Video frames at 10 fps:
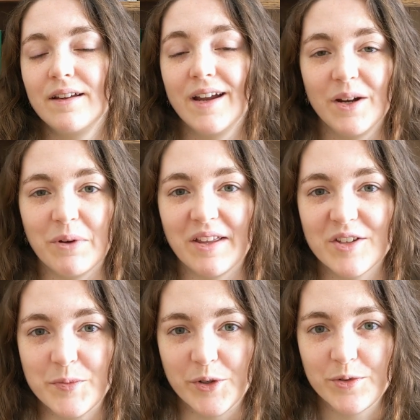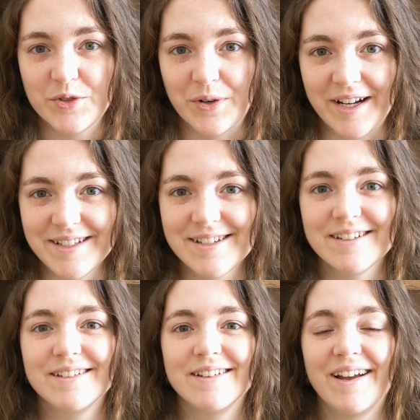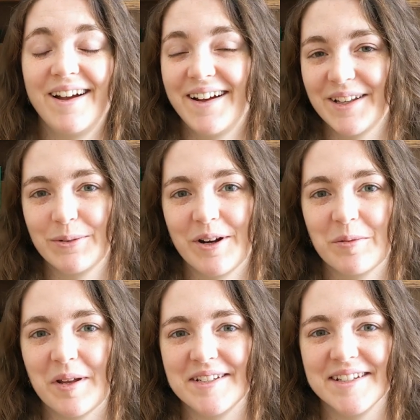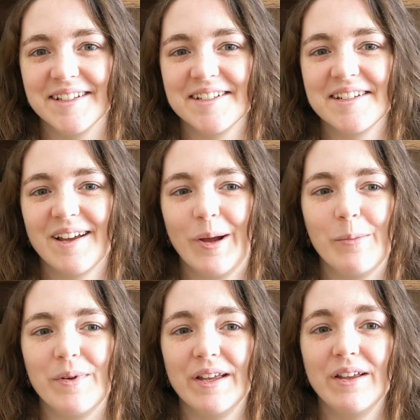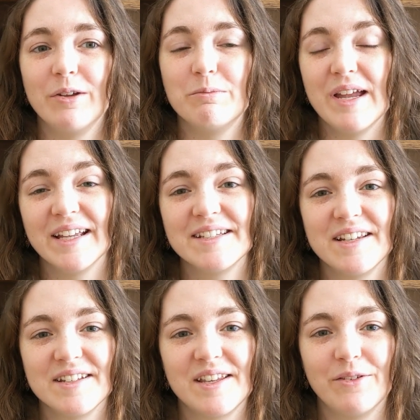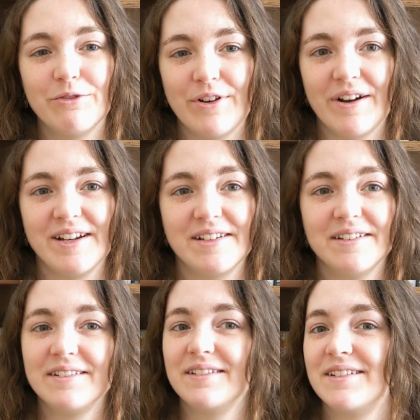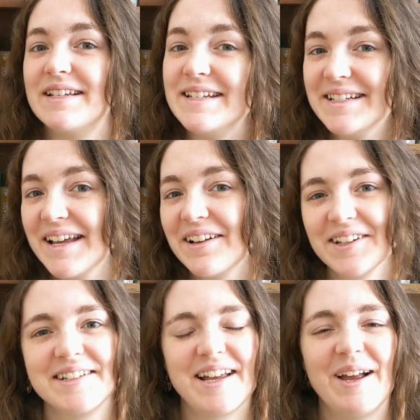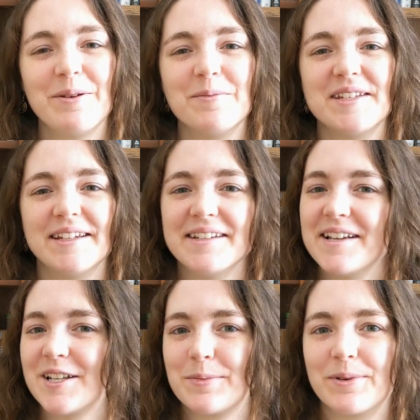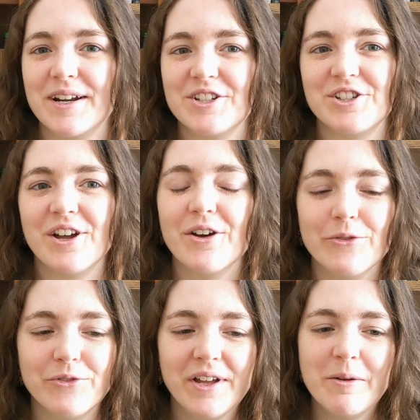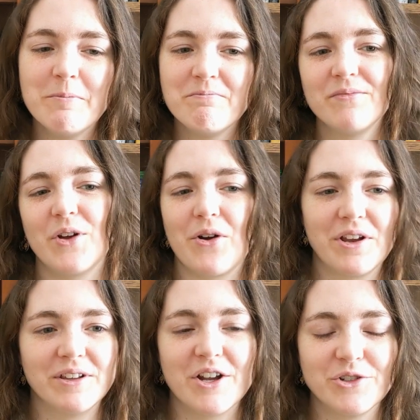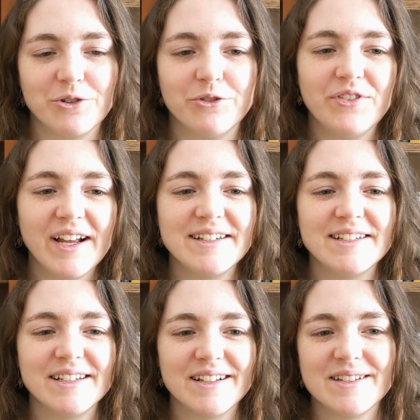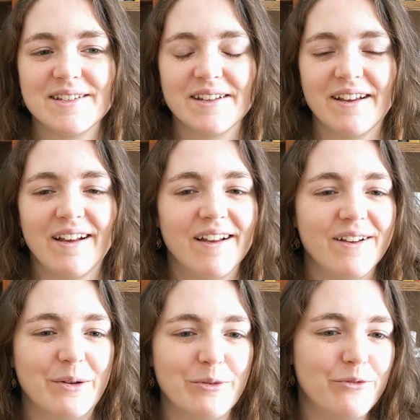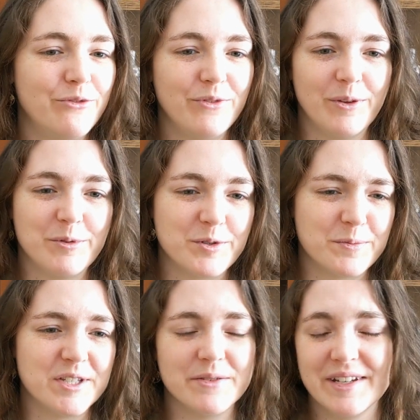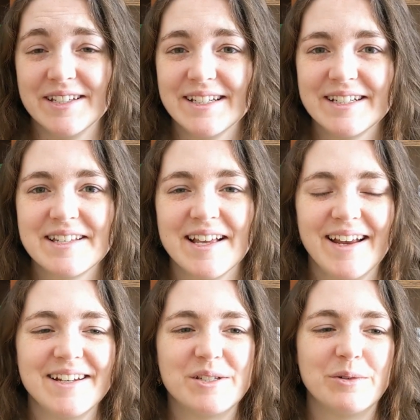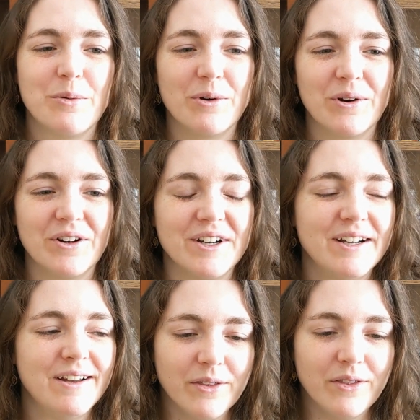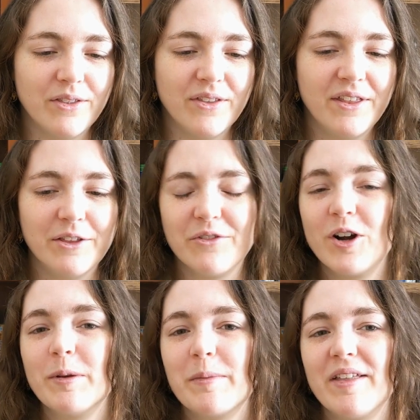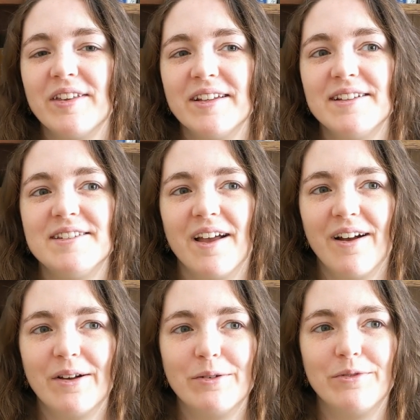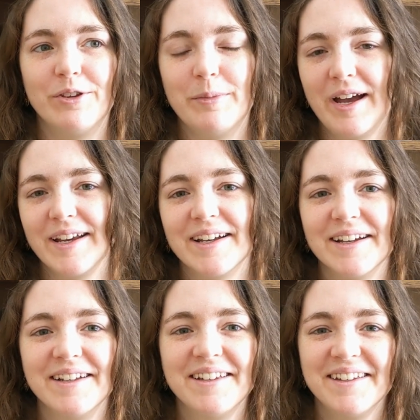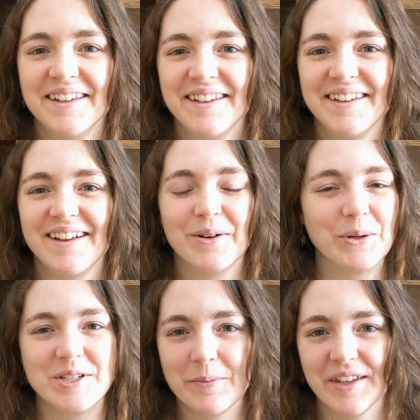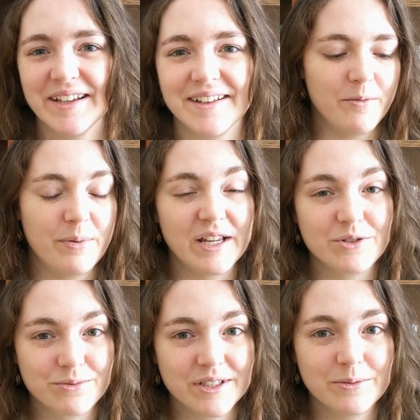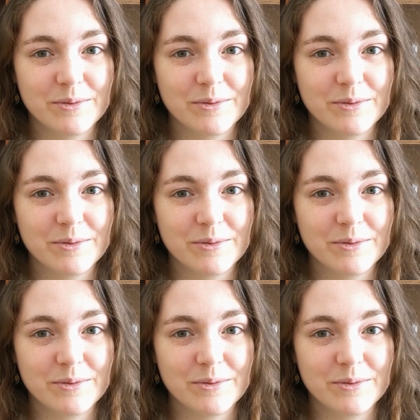Anyway, this book was great. I highly recommend it. Mann does get very detailed at times in his exploration of the archaeological findings of a specific dig site or the farming methods of the Maya or something. But it's really,